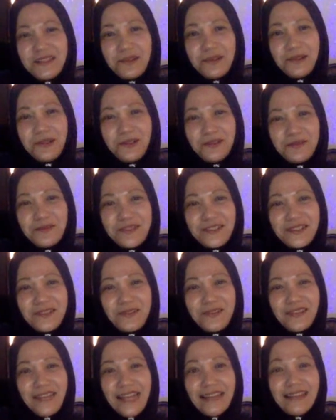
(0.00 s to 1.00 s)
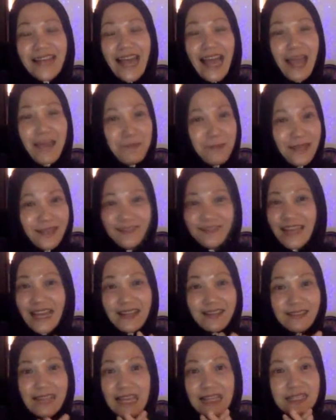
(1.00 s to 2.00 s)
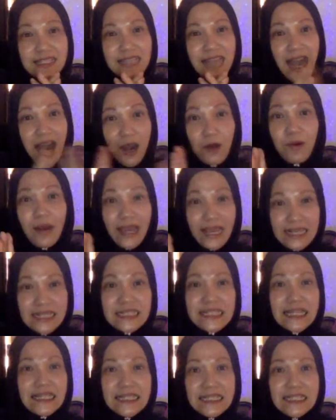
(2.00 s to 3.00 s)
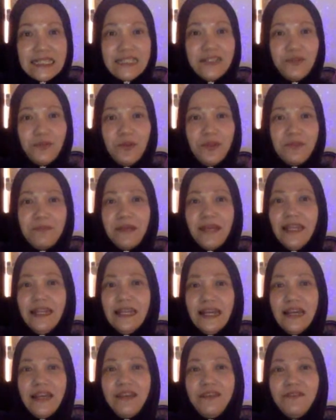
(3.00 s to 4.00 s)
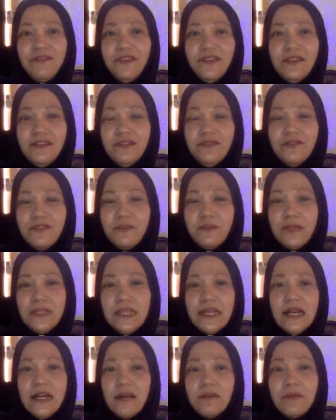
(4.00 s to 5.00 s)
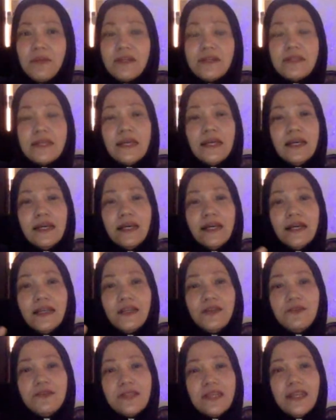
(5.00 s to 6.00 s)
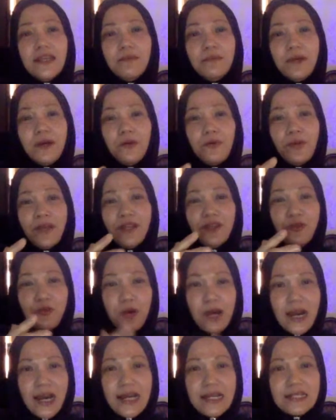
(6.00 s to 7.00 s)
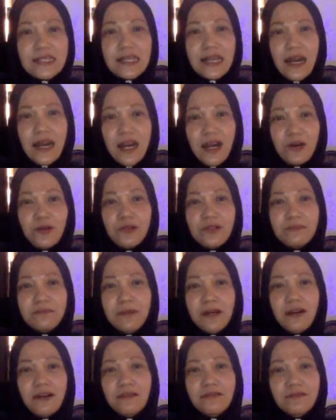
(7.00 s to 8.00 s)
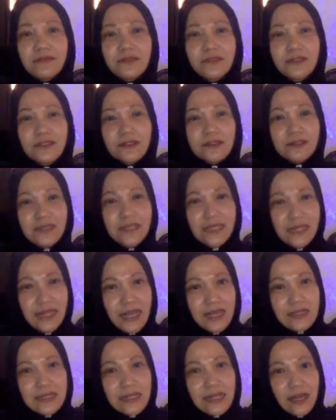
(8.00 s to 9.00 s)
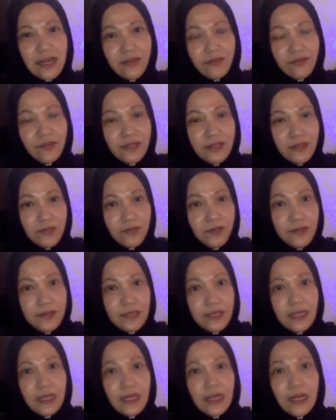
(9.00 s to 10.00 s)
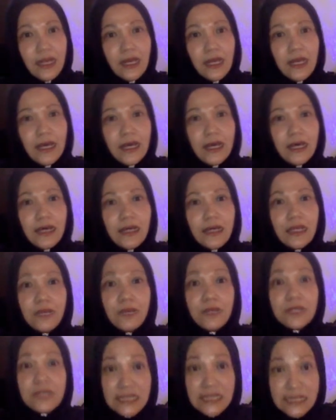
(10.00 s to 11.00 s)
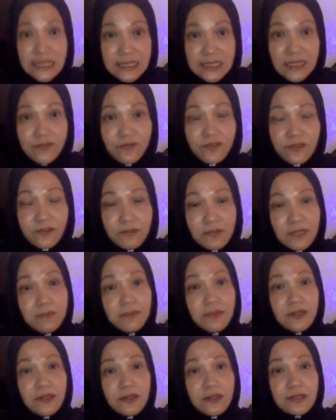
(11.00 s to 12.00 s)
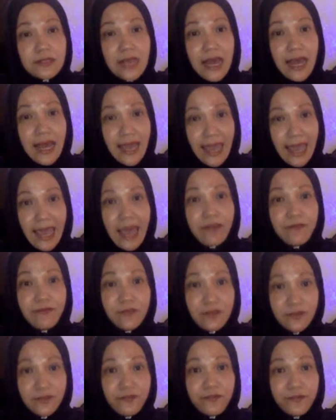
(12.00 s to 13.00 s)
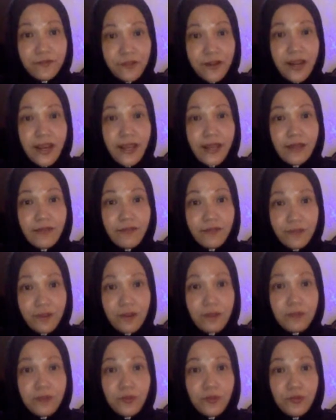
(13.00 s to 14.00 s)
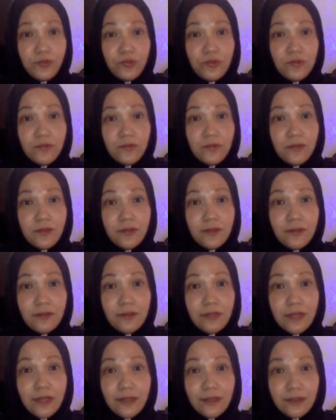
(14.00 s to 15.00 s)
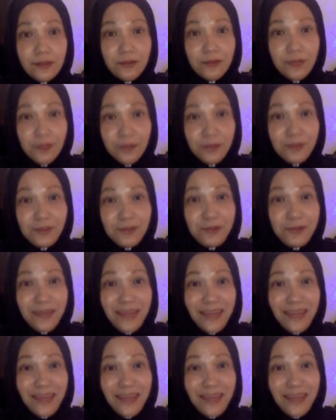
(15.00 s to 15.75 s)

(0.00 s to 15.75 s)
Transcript: so, i mean that that's how i started with my life you know from young yeah. you see when you ask how about your teenage life and everything uh, it was easy for me because i have a friend from the womb you know like we mm.